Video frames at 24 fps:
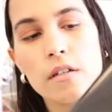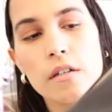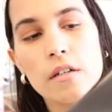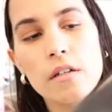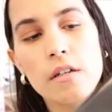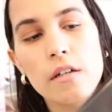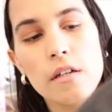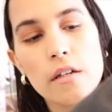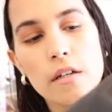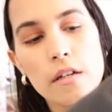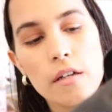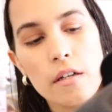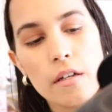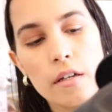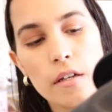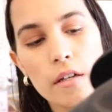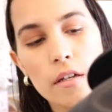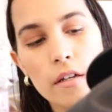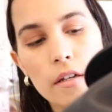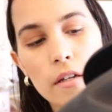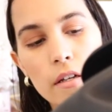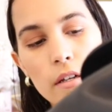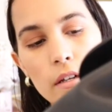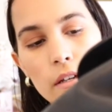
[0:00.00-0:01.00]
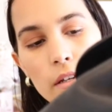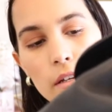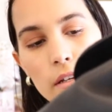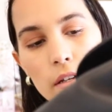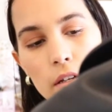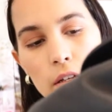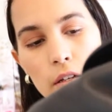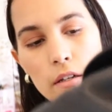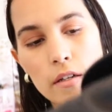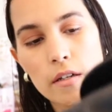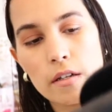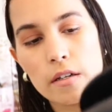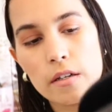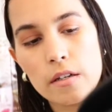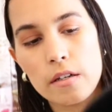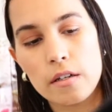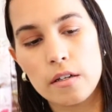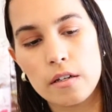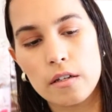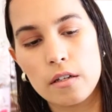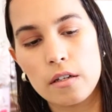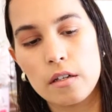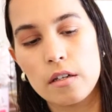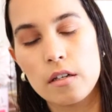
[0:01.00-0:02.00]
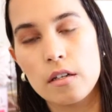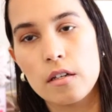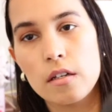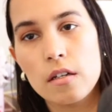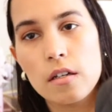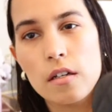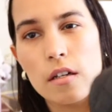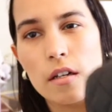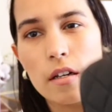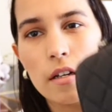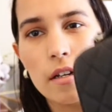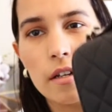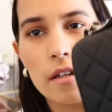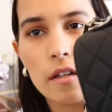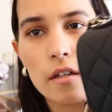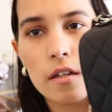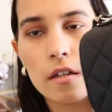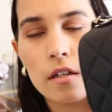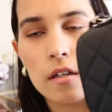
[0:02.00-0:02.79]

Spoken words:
Nothing is said.